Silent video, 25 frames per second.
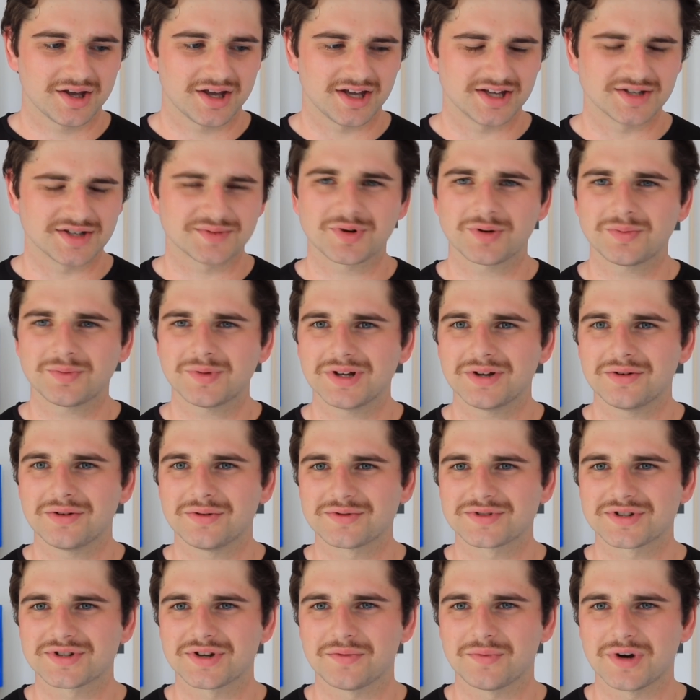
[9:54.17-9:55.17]
he's probably
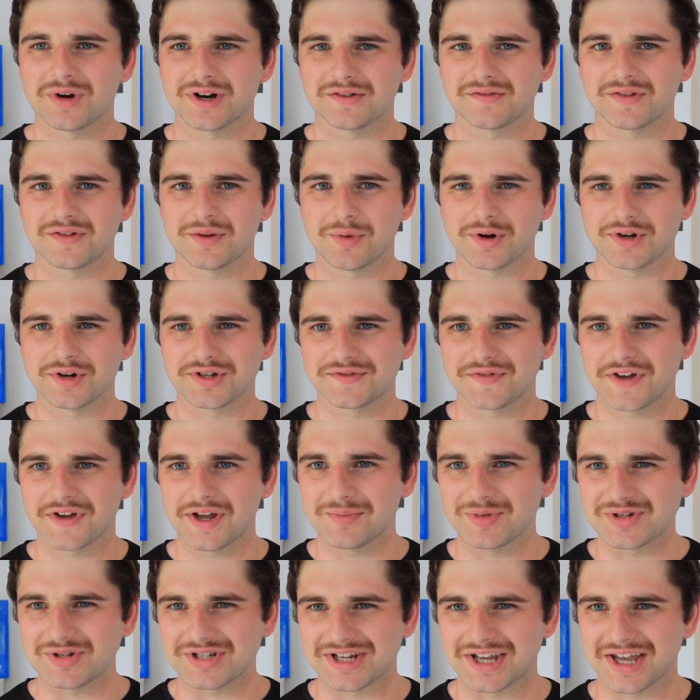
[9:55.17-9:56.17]
also one of the most
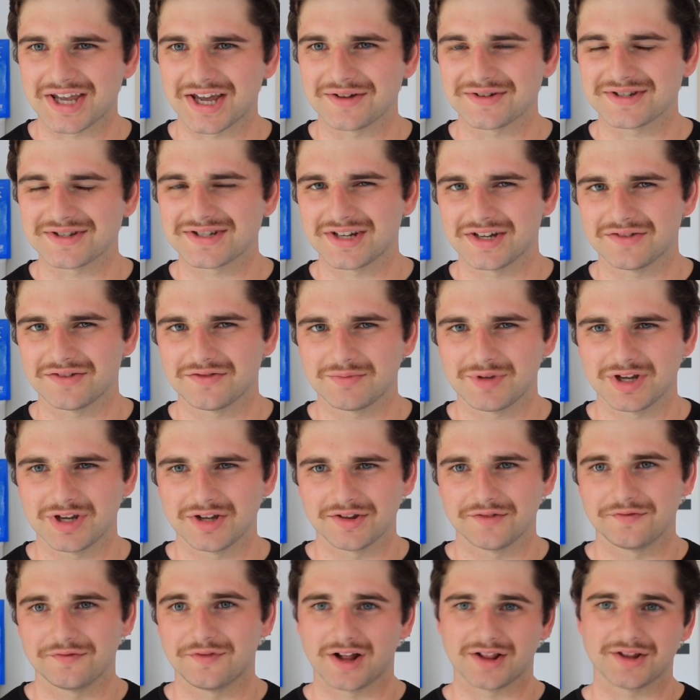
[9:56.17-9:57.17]
famous accounts to ever be
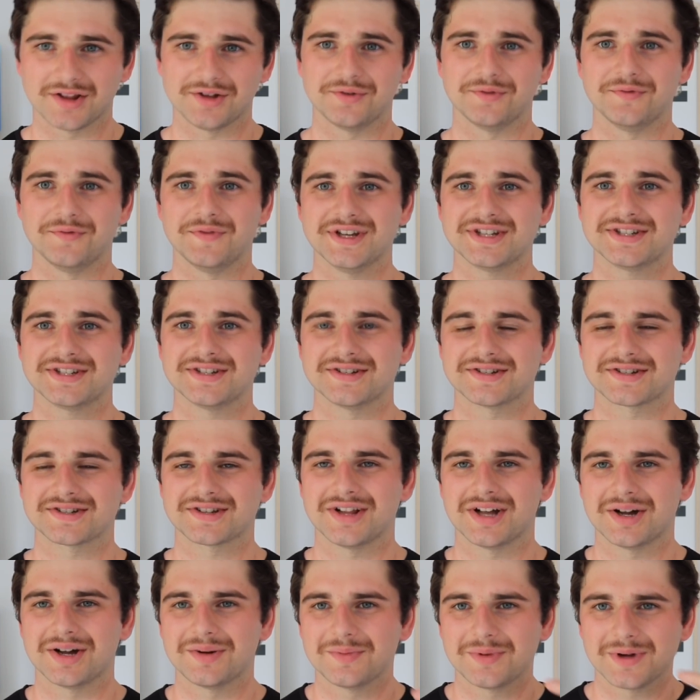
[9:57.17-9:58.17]
on the Value Investors
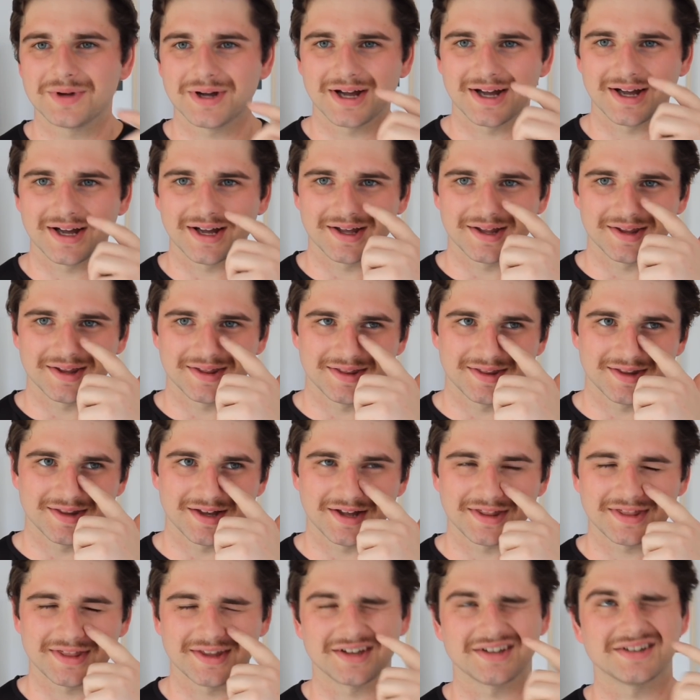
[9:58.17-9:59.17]
Club.
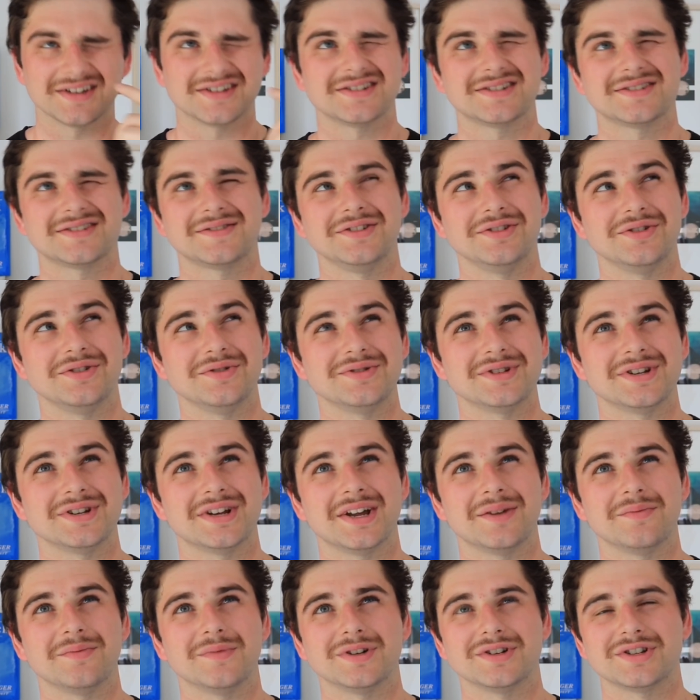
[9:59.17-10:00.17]
I think his
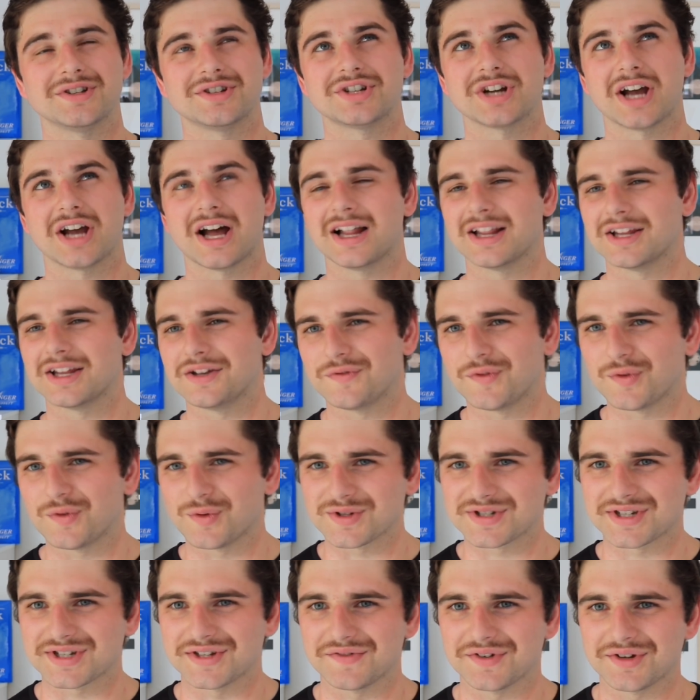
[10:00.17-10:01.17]
username was
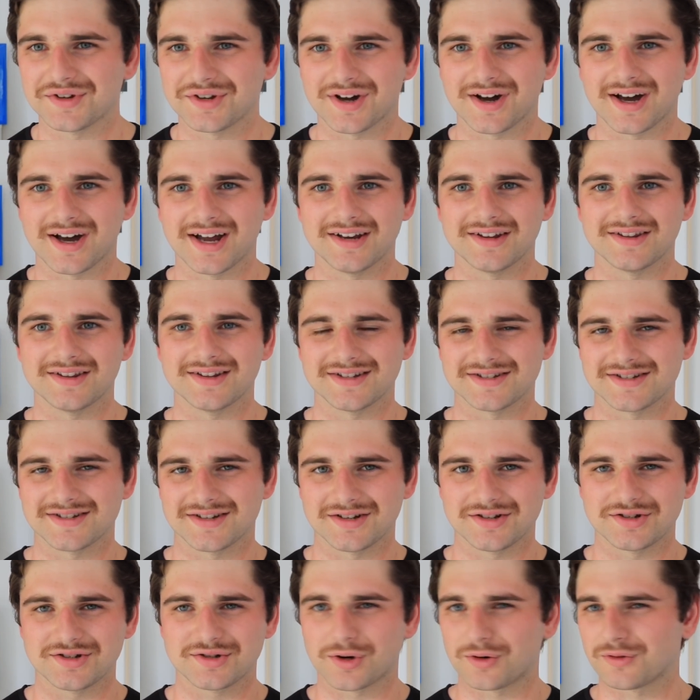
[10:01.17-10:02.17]
Charlie479, and there's
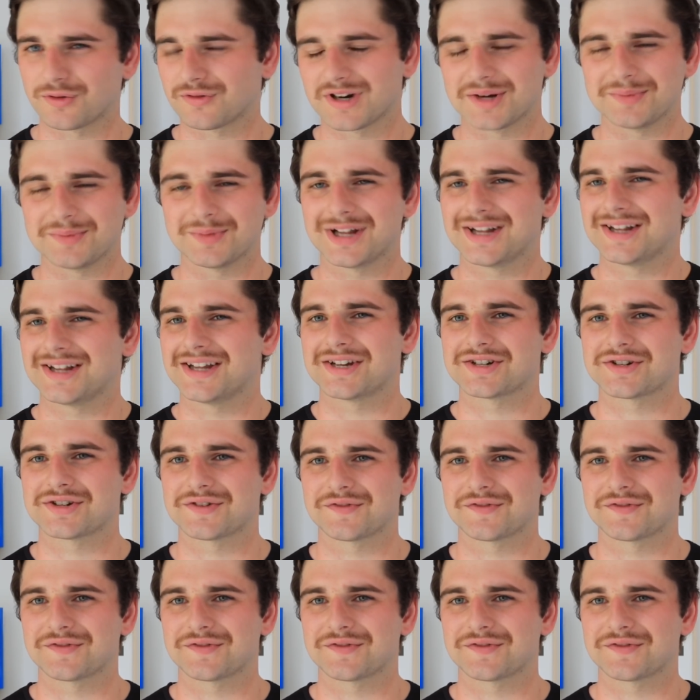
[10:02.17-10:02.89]
a Joel Greenblatt